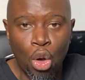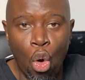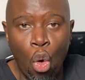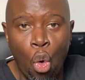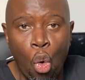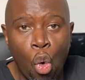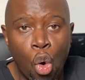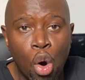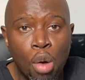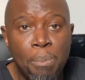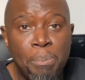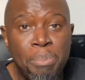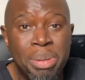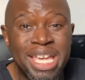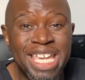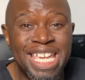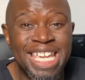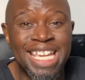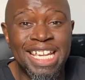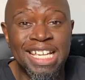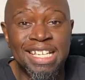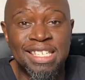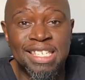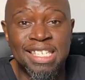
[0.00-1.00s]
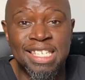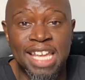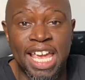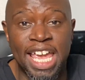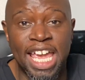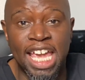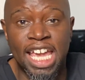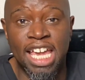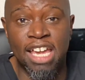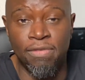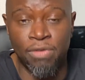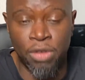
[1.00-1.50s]
or being
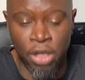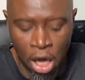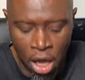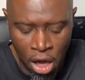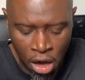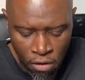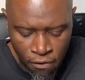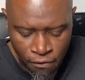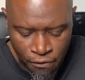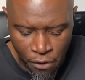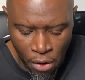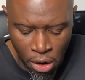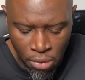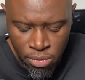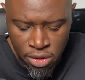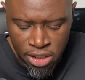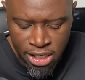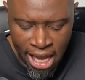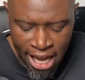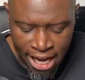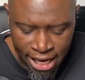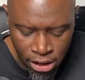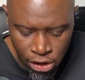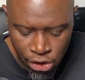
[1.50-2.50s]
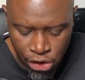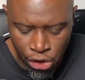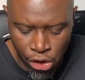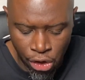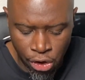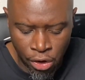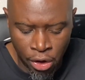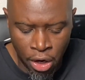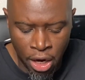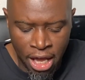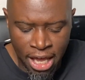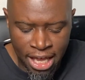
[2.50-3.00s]
saved from danger,
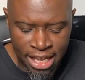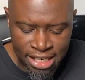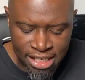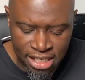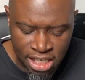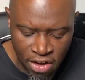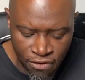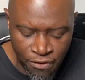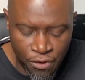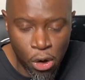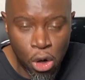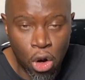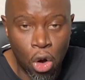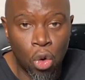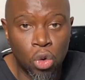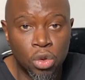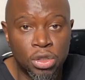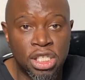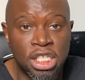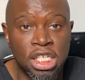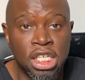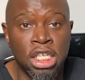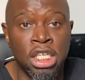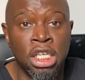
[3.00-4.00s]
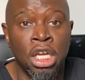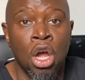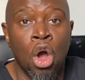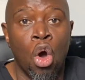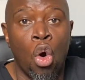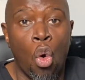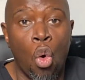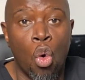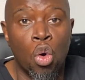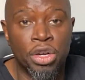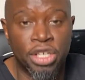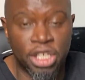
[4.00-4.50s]
difficulty,
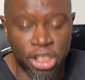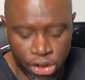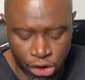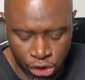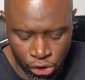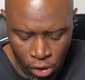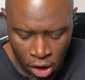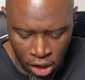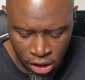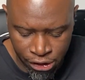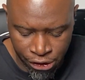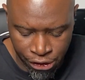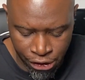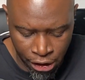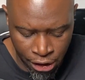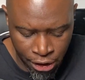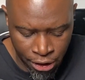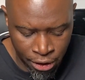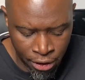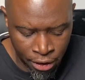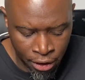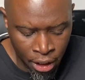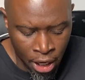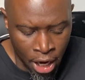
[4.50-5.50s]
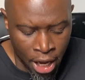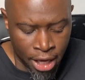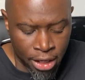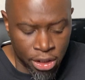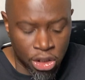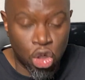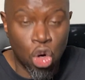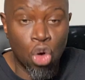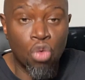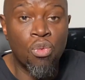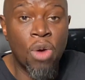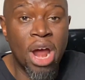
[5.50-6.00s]
or destruction.
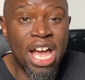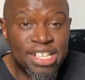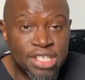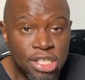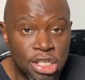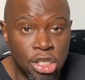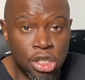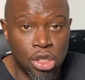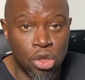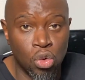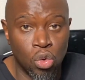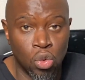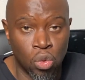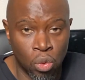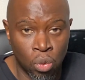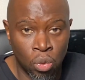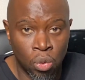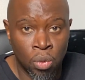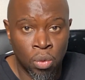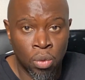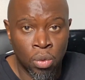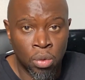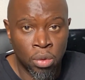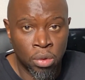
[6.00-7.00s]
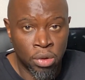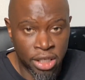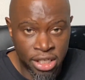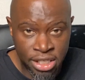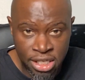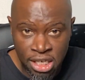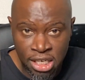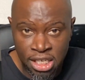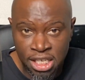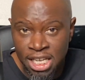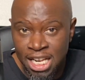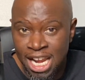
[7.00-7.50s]
To rescue,
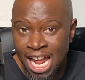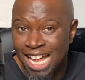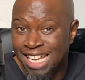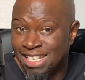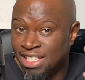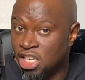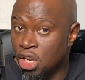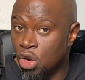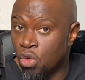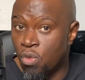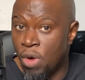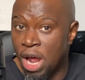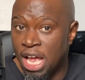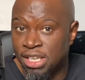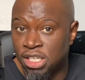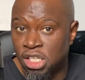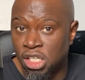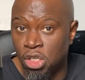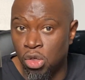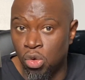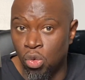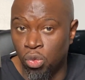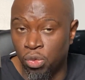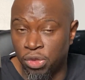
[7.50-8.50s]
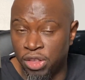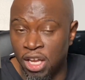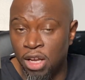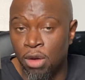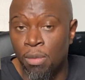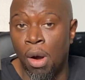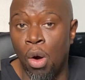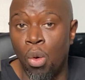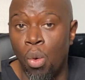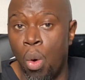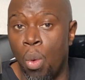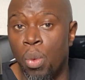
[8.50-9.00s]
listen to that, to rescue. Think
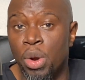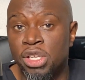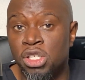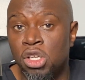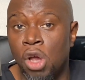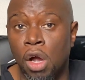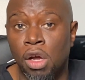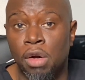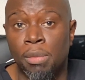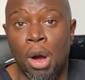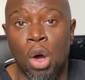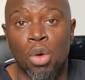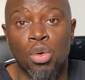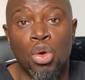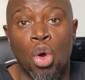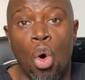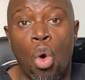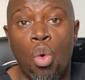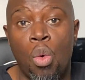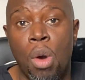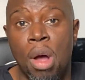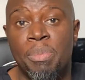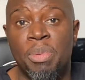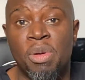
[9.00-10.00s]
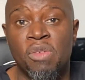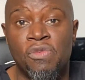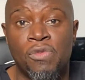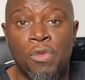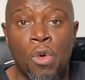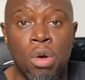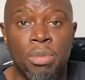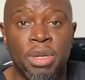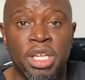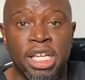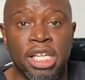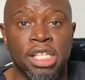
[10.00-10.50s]
about what we're talking about. No weapon
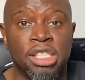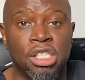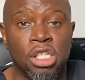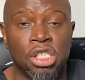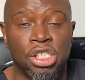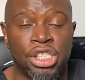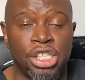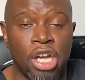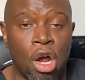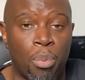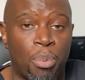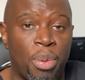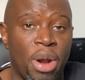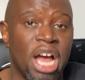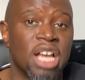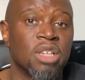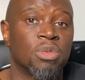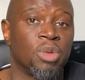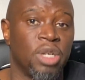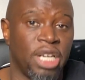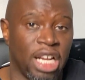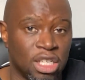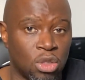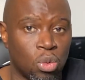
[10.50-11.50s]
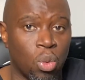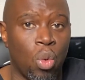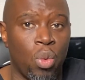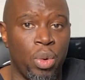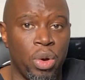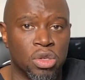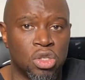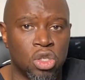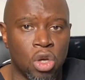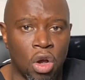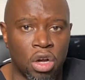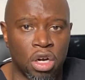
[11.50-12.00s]
formed against us shall prosper. That's what we were
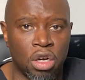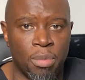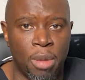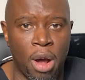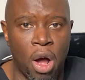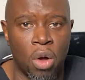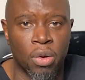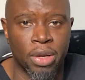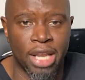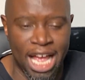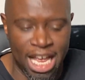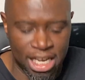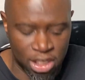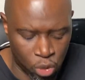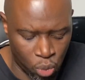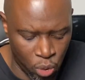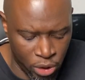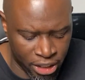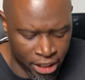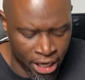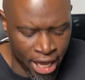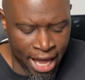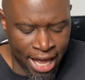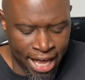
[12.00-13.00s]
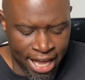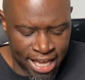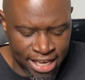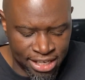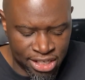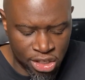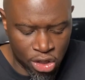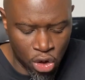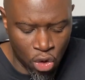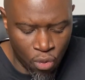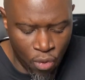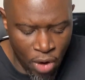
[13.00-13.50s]
talking about last week. It's
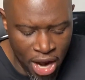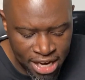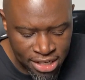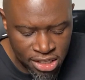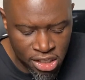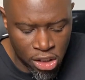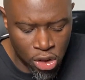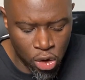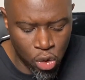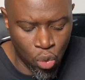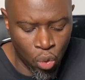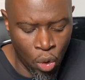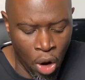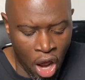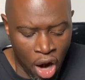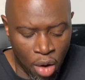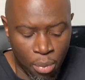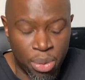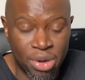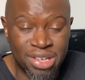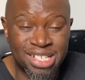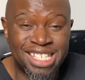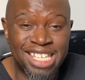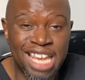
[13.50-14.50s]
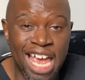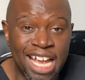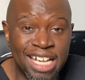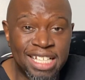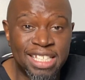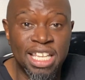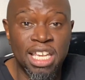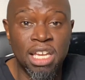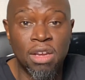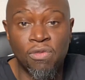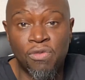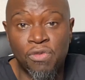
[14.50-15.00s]
to rescue,
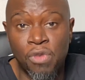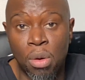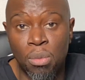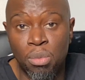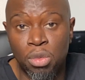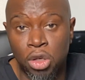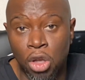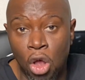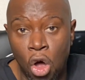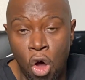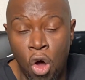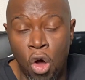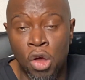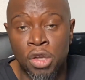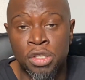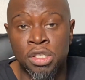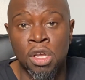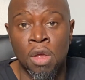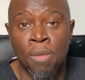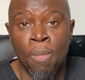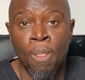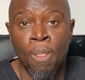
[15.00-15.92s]
protecting from loss